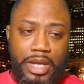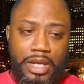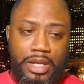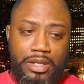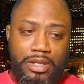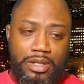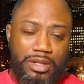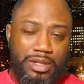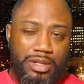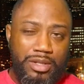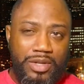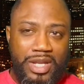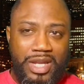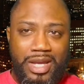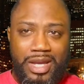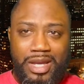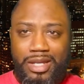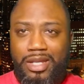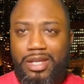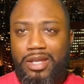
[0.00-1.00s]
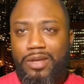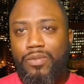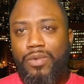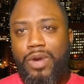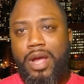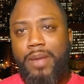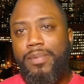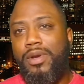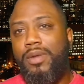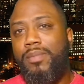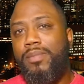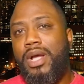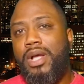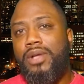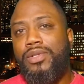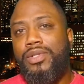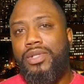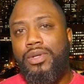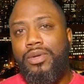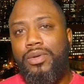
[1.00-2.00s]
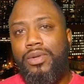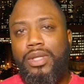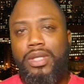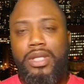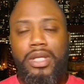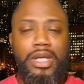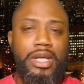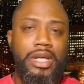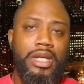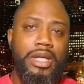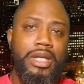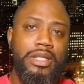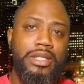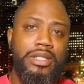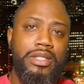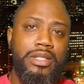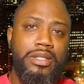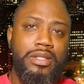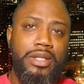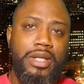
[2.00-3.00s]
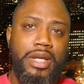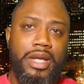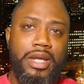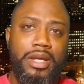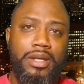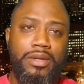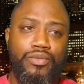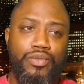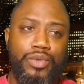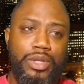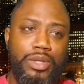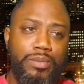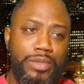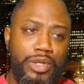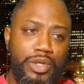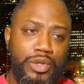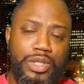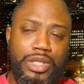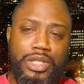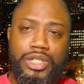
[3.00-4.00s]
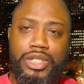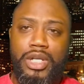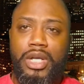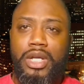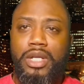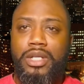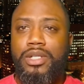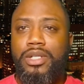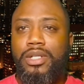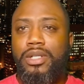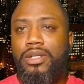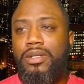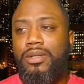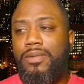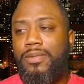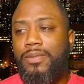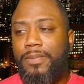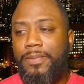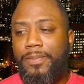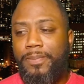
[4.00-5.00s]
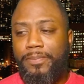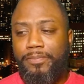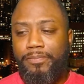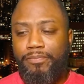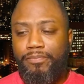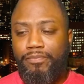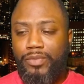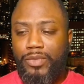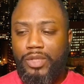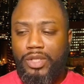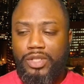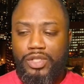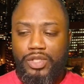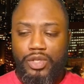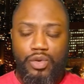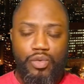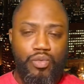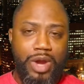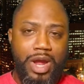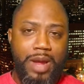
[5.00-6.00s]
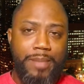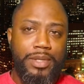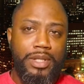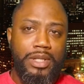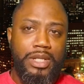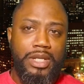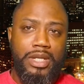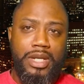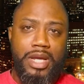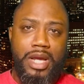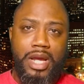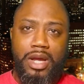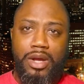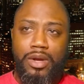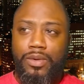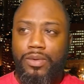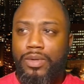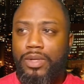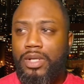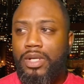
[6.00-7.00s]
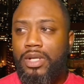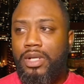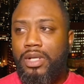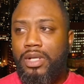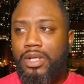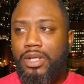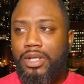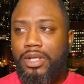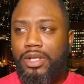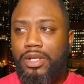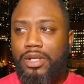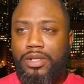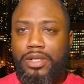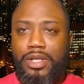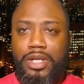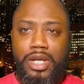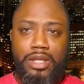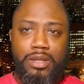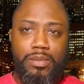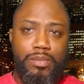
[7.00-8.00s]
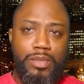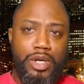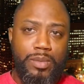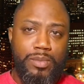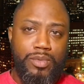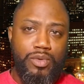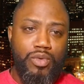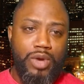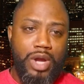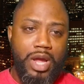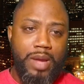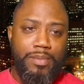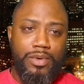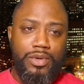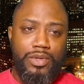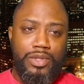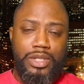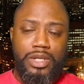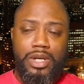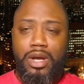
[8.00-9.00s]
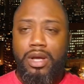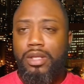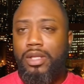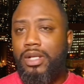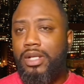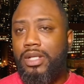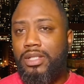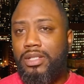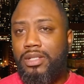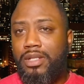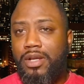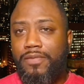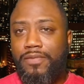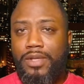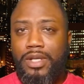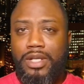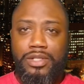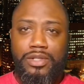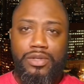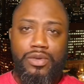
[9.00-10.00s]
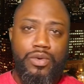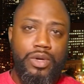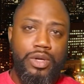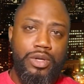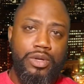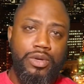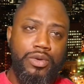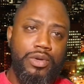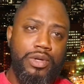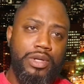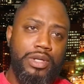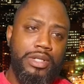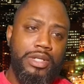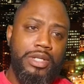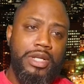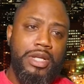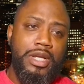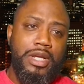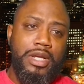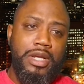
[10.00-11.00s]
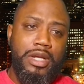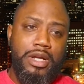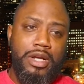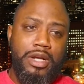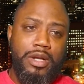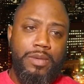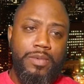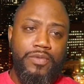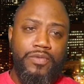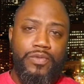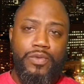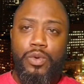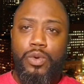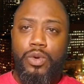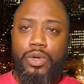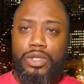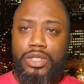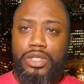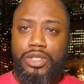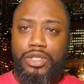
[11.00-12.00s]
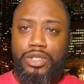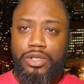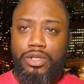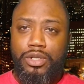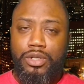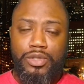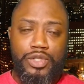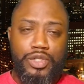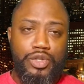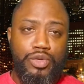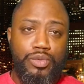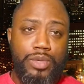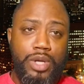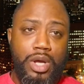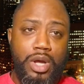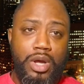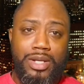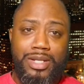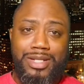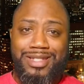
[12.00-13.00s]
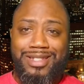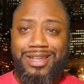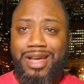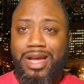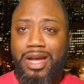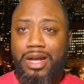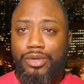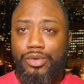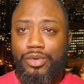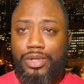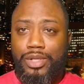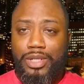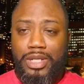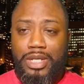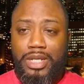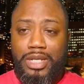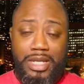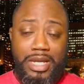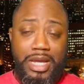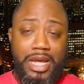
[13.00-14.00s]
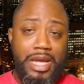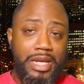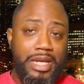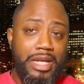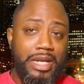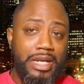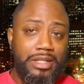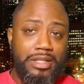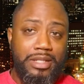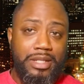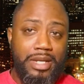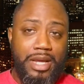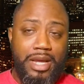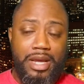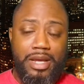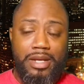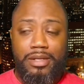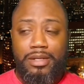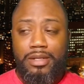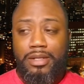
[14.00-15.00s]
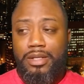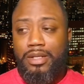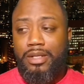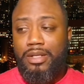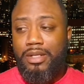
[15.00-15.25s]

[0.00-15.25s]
and you you can't keep rapping about certain things. And with the music changing so rapidly now, you know, you got the mumble rappers and all of this stuff that's going on. Um, of course, you know Snoop Dogg is not going. He can't get into that.